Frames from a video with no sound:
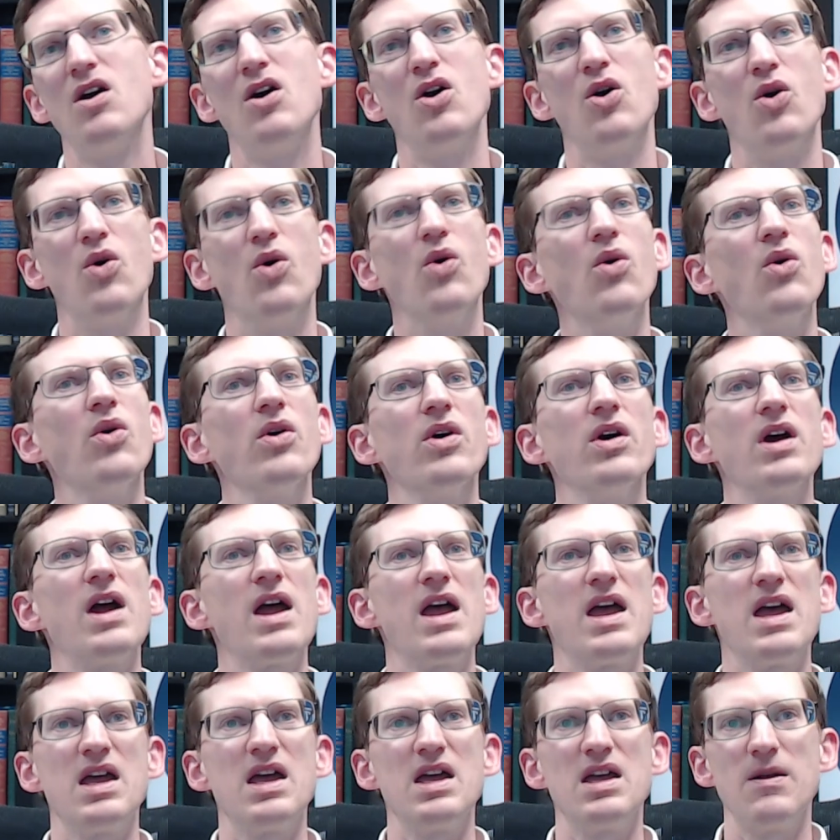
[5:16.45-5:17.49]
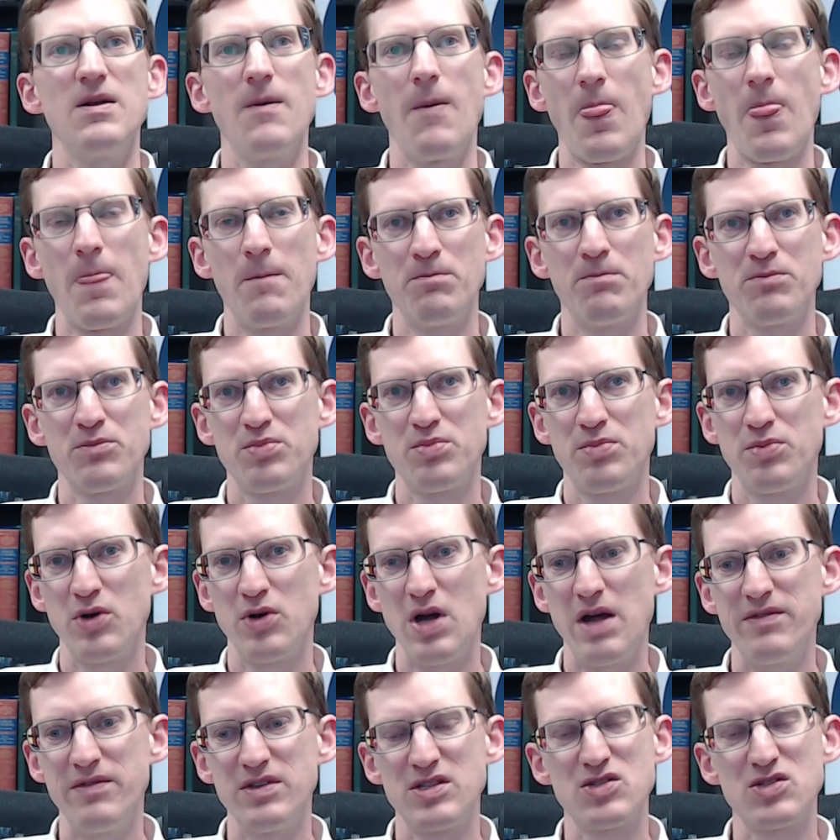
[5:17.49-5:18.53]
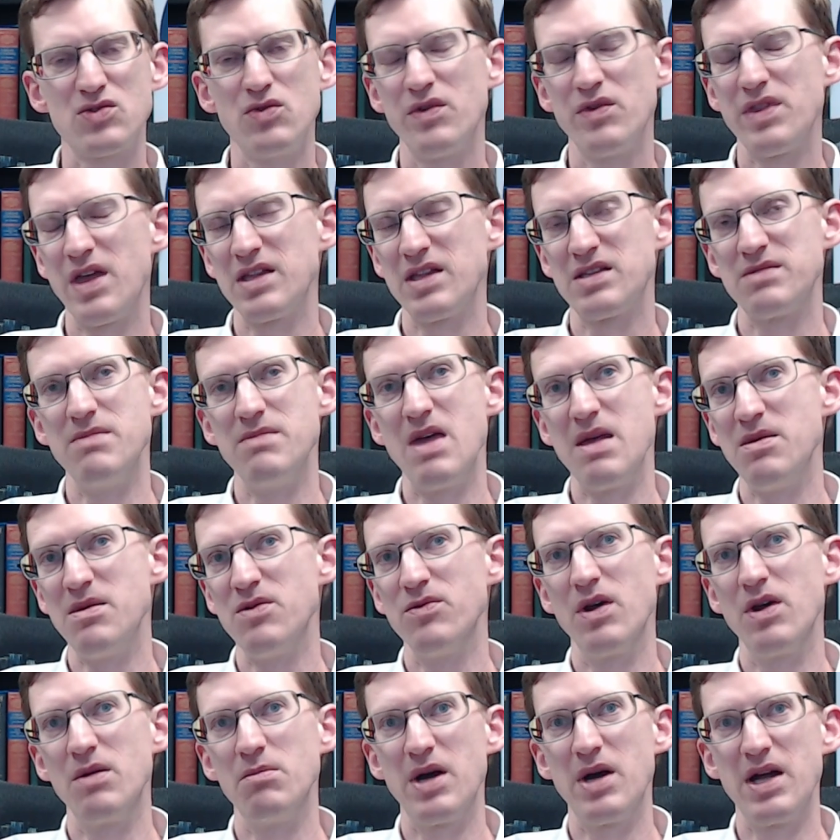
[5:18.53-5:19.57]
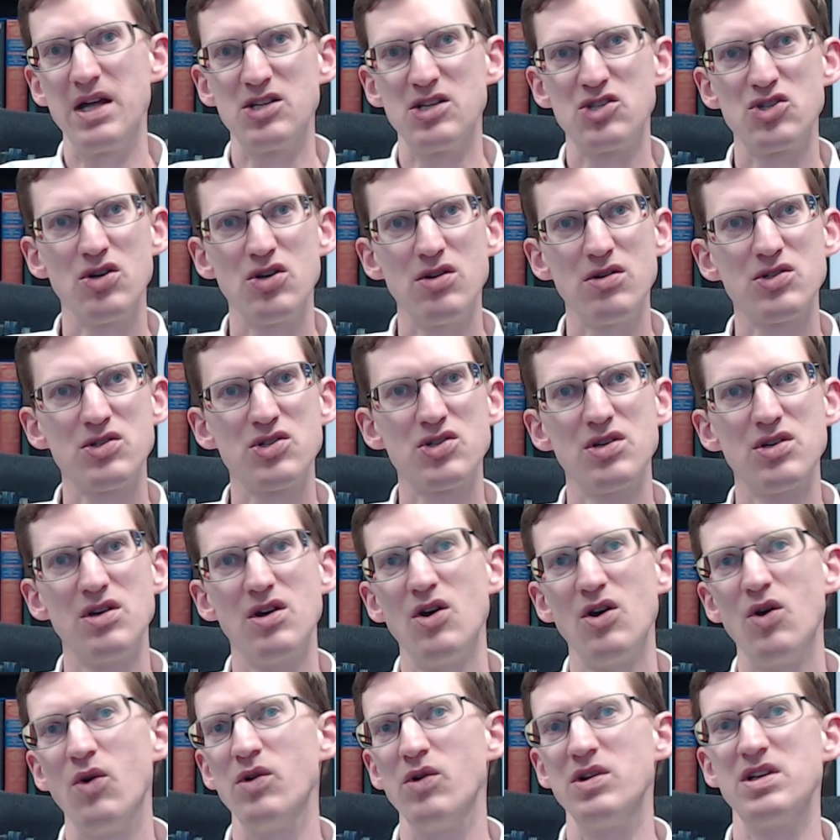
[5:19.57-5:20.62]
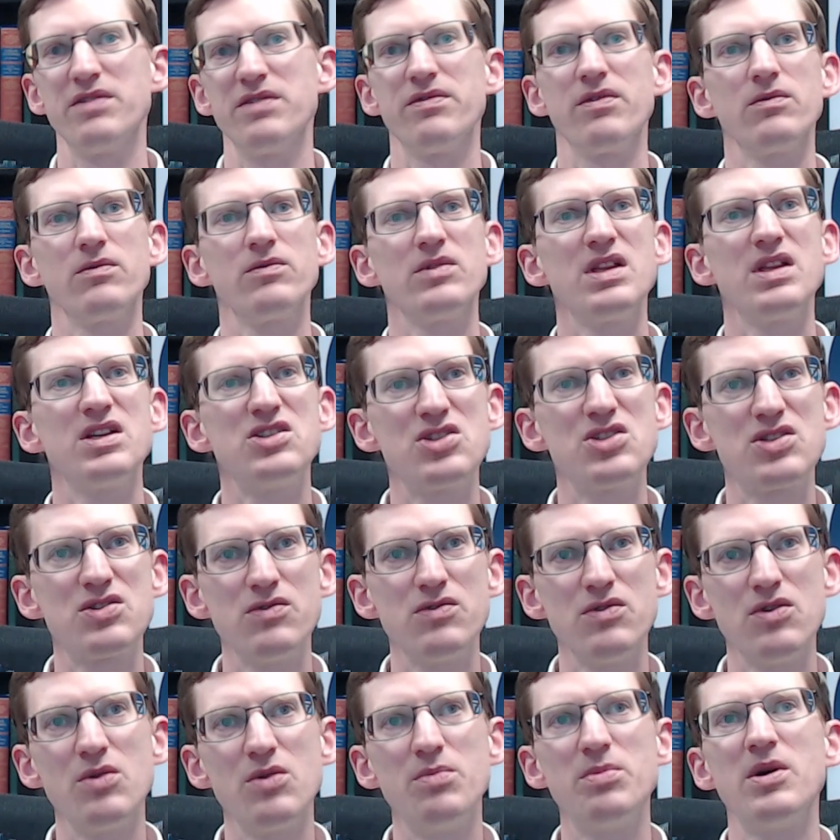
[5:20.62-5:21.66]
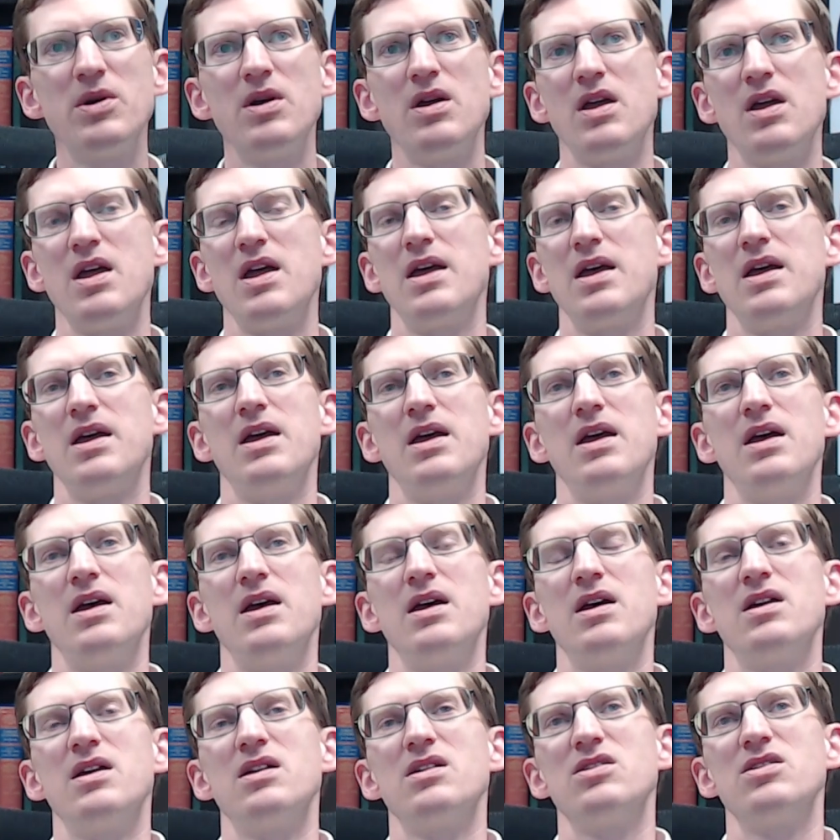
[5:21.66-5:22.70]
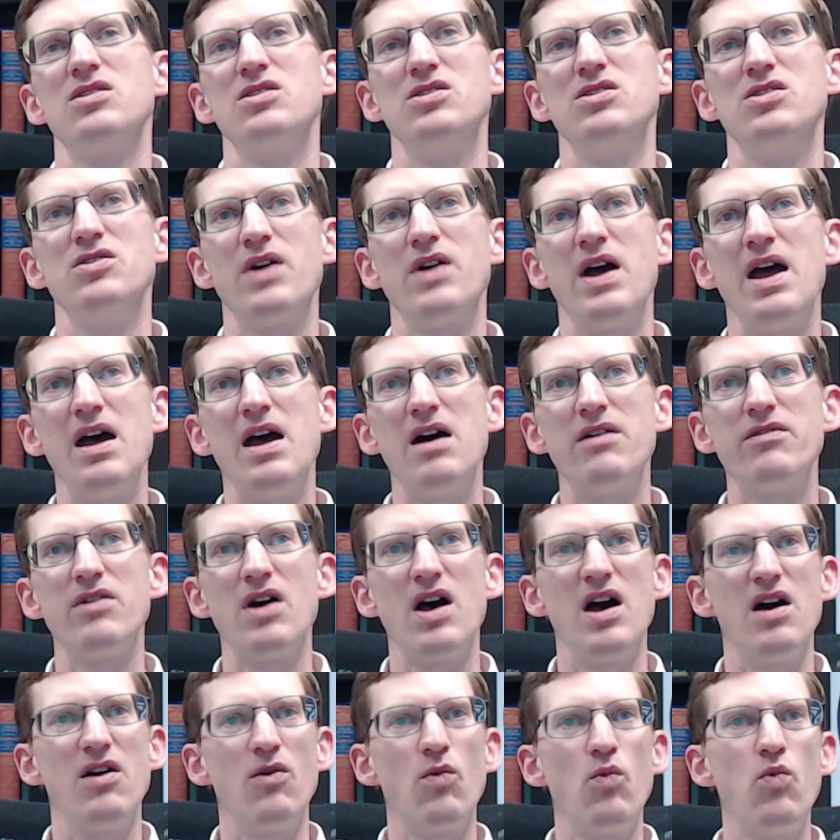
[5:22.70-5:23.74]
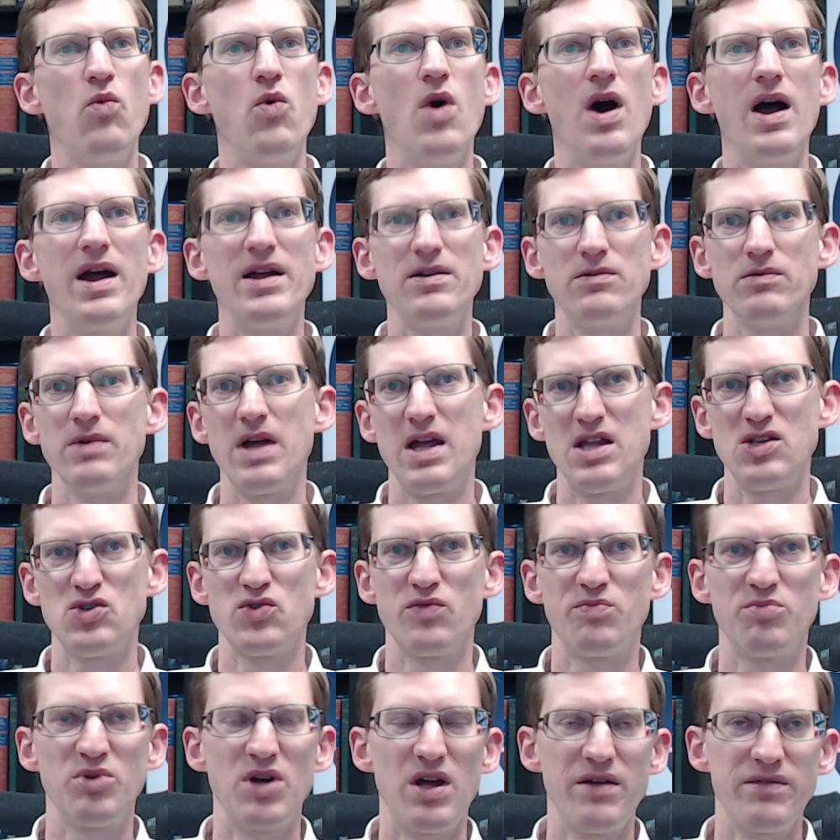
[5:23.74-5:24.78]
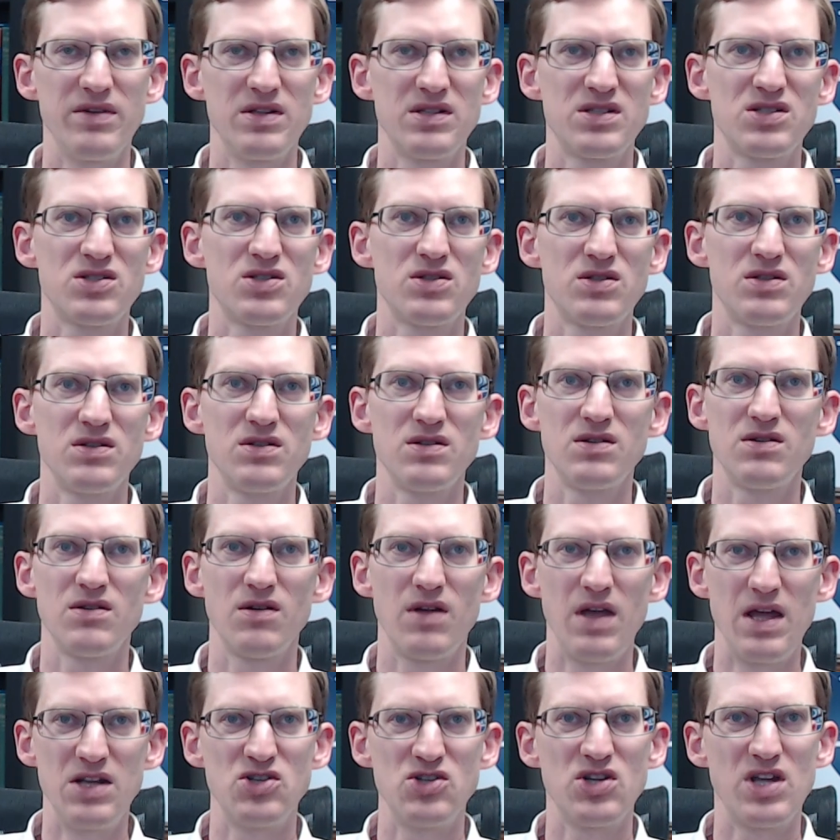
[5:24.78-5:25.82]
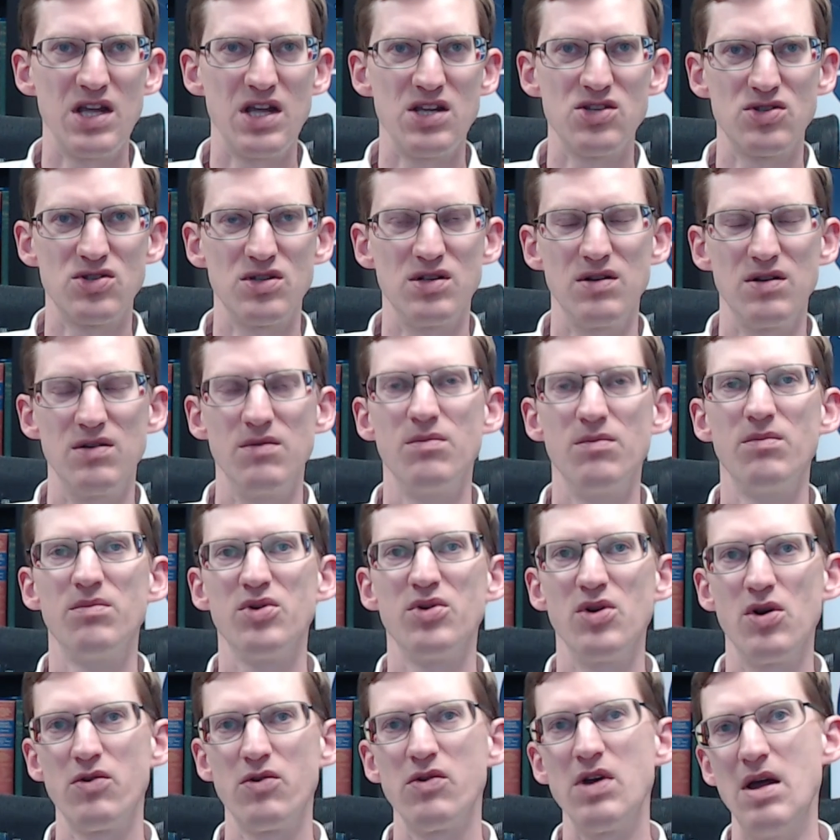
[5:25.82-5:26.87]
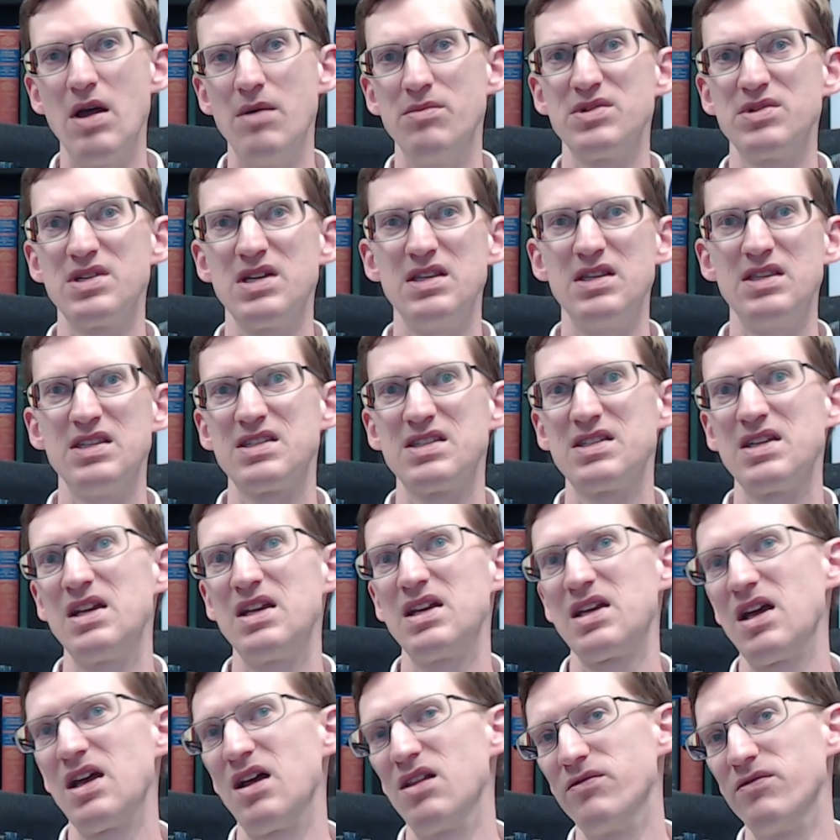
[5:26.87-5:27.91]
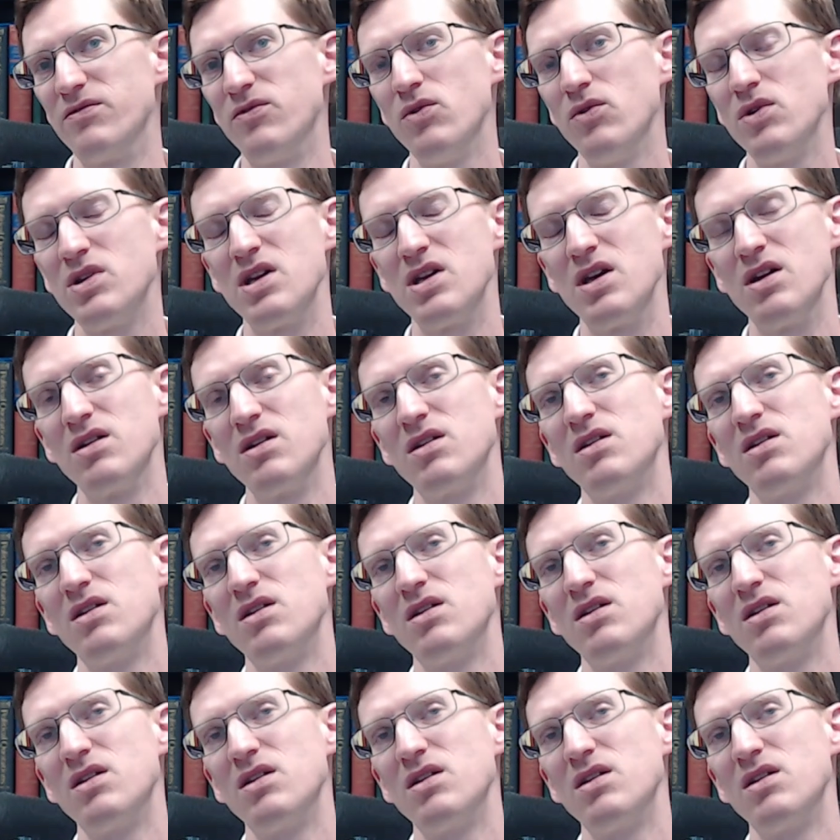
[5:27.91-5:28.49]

or a private school that's maybe run by a church or different religious group. You have a wide range of private education programs in the state of California.